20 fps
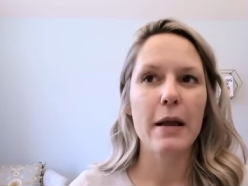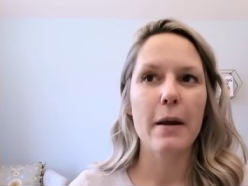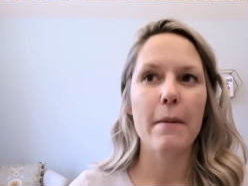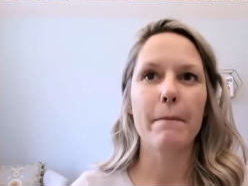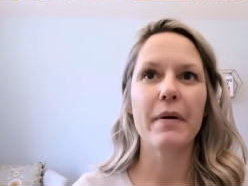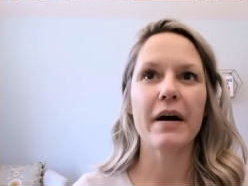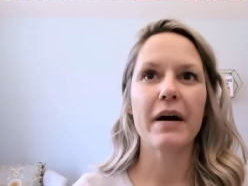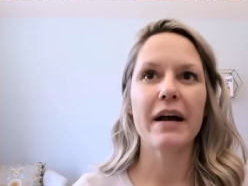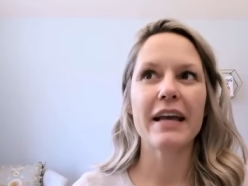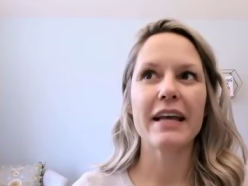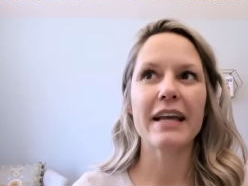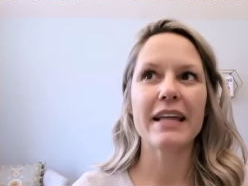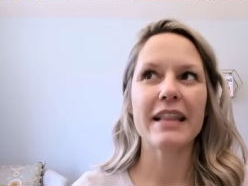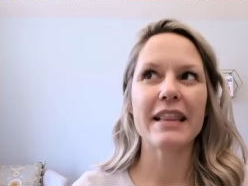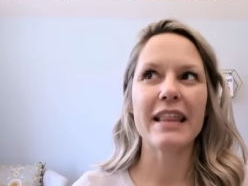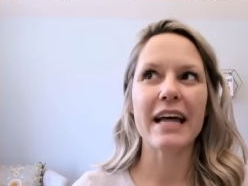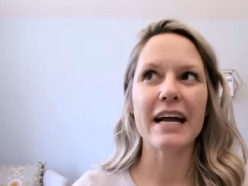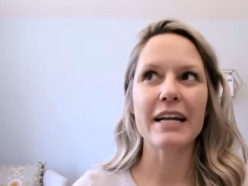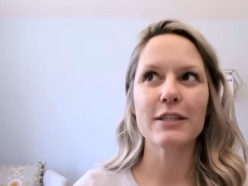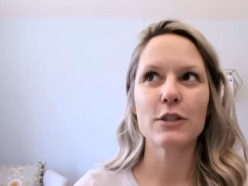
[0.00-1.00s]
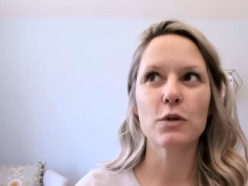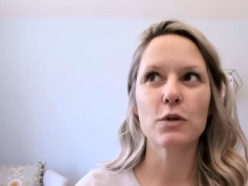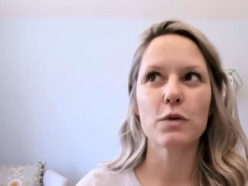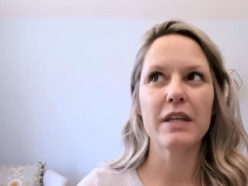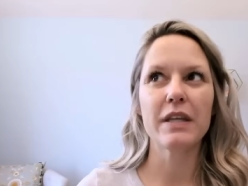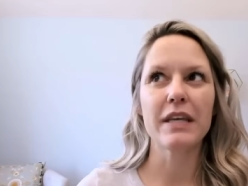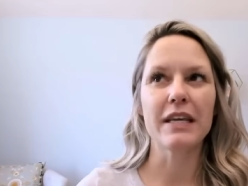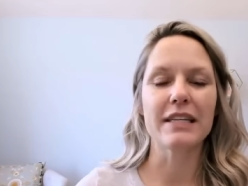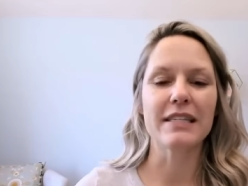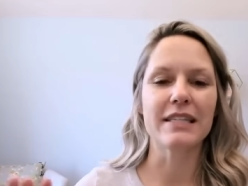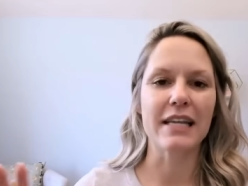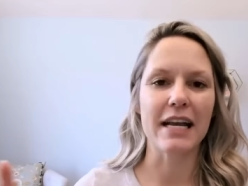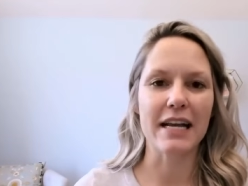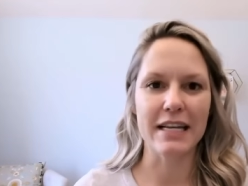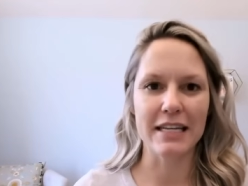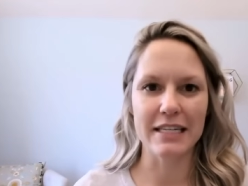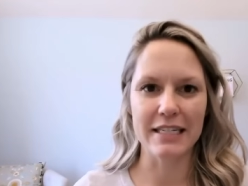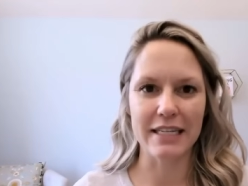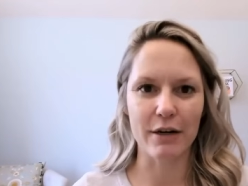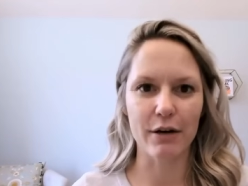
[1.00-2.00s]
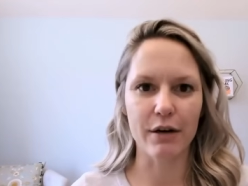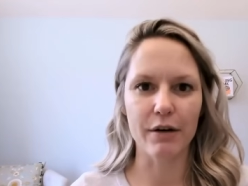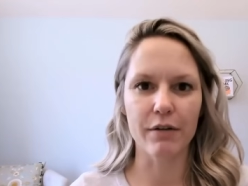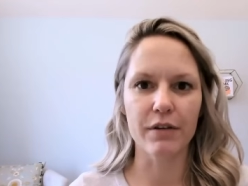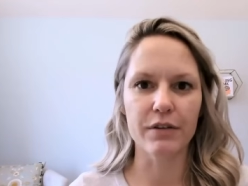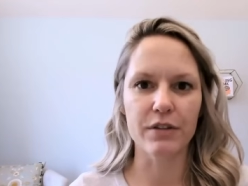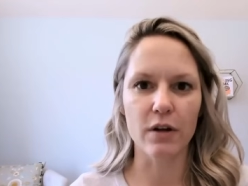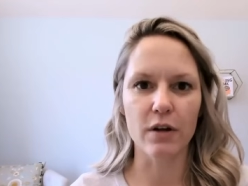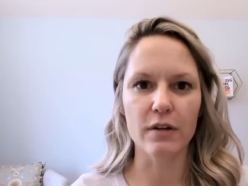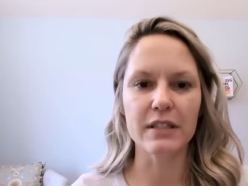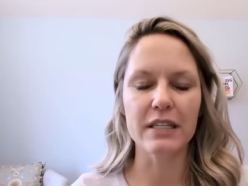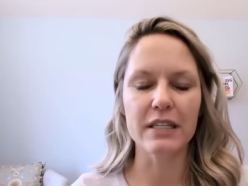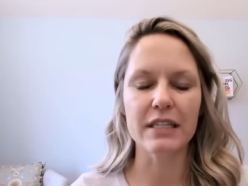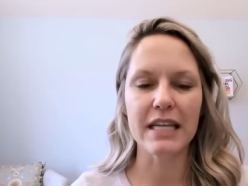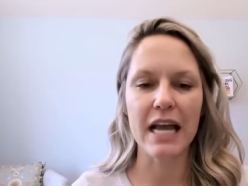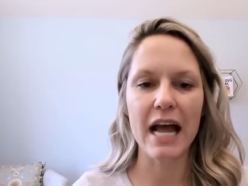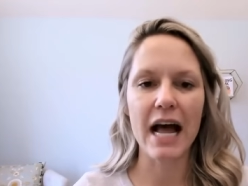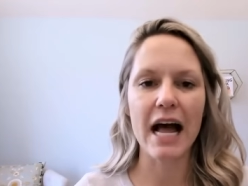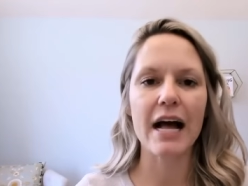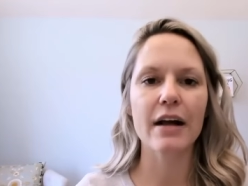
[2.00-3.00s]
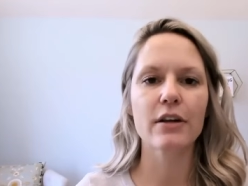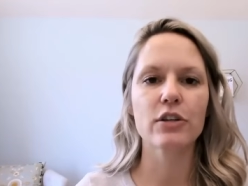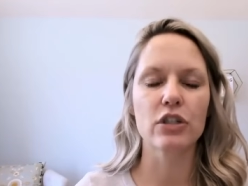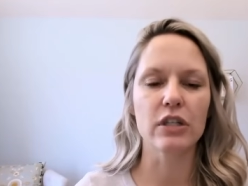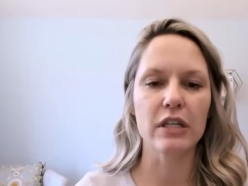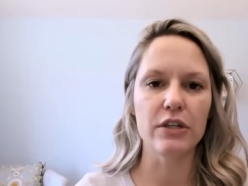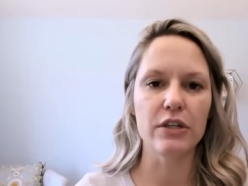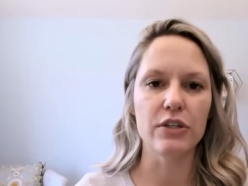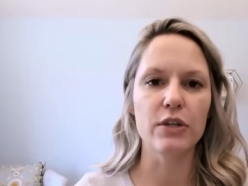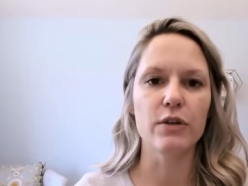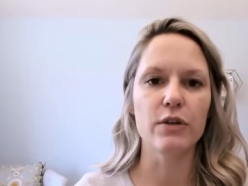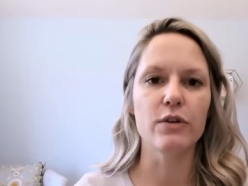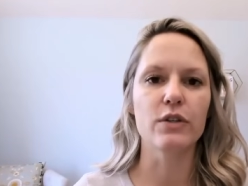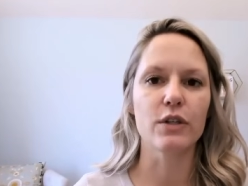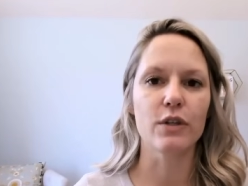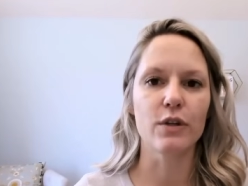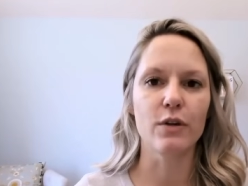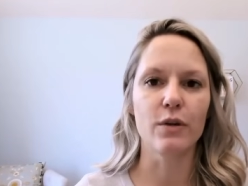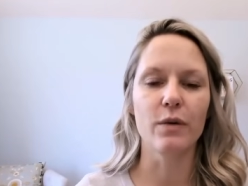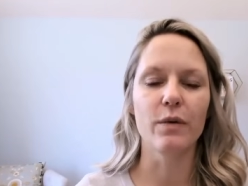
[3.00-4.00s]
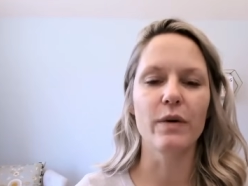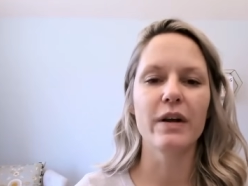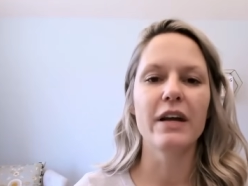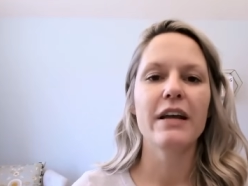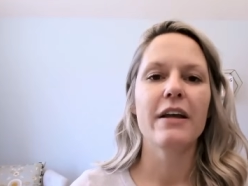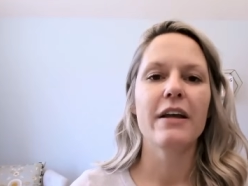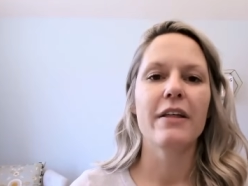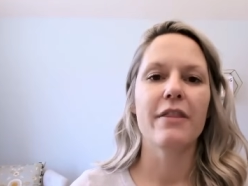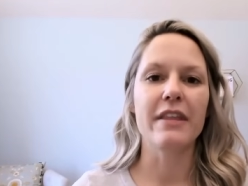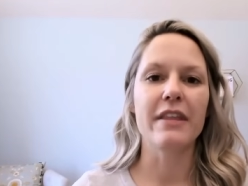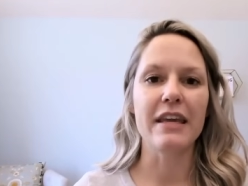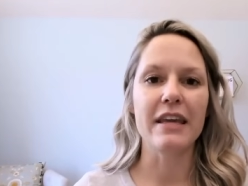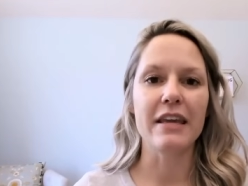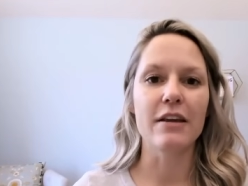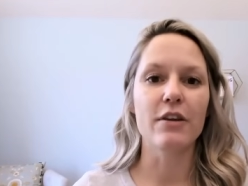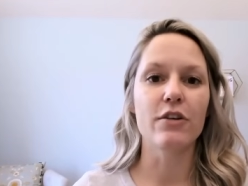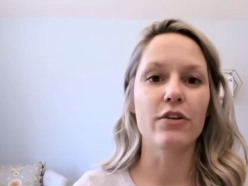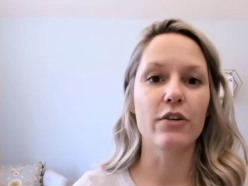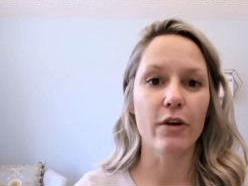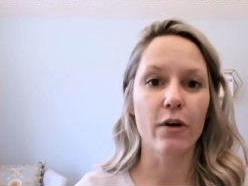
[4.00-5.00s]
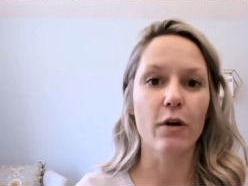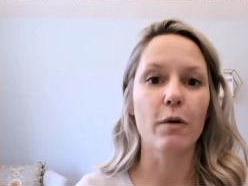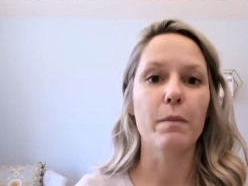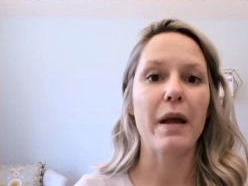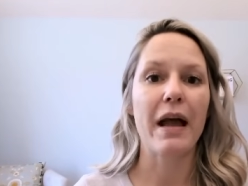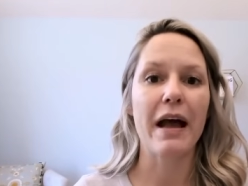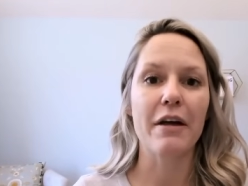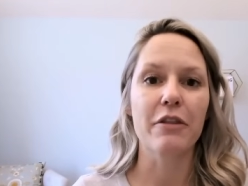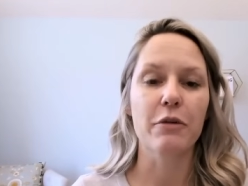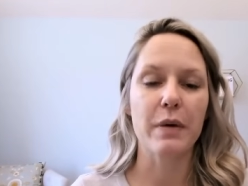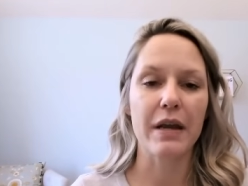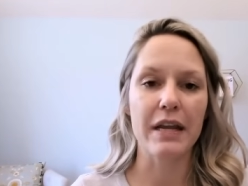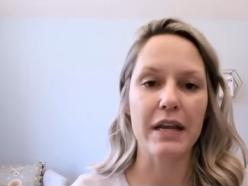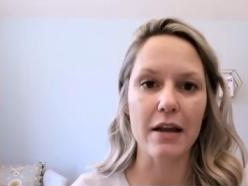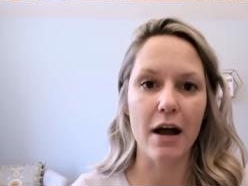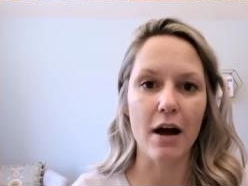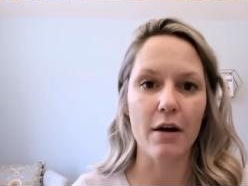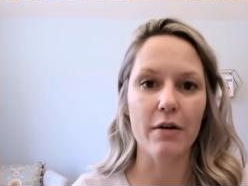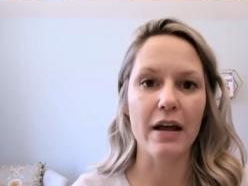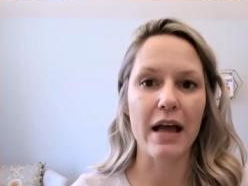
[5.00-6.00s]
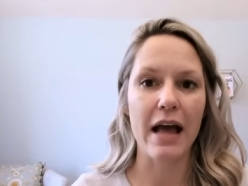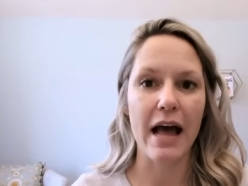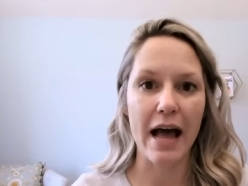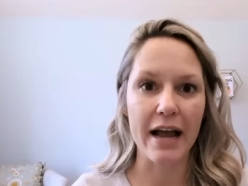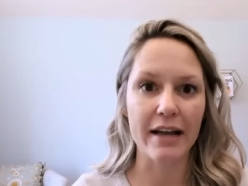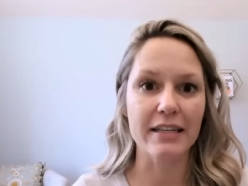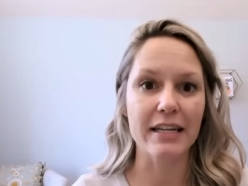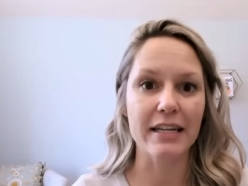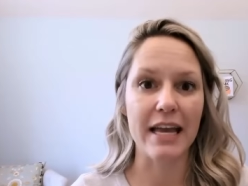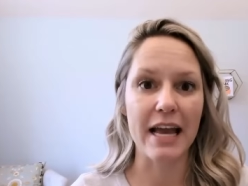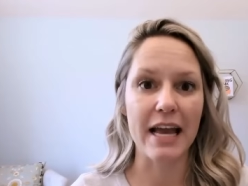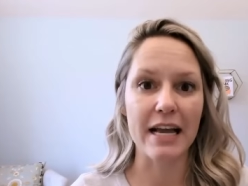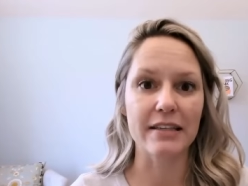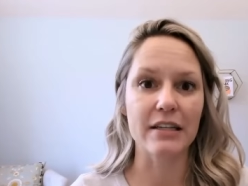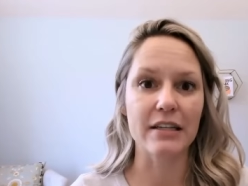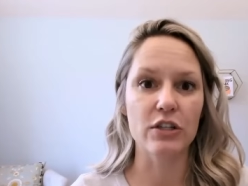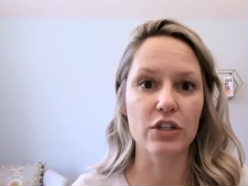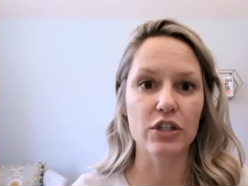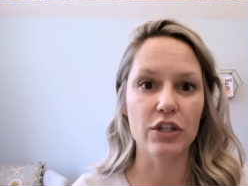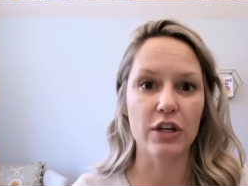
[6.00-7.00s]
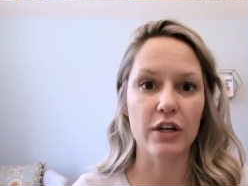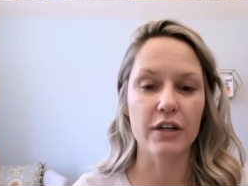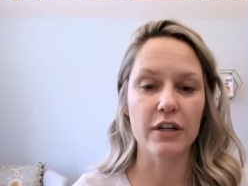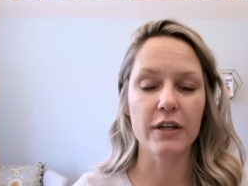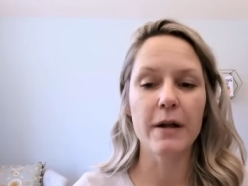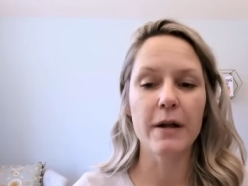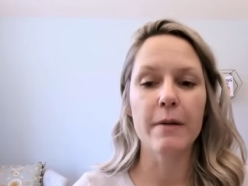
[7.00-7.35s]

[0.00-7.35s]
But that's only a secondary result. It's actually due to the neural pathway not acting as it should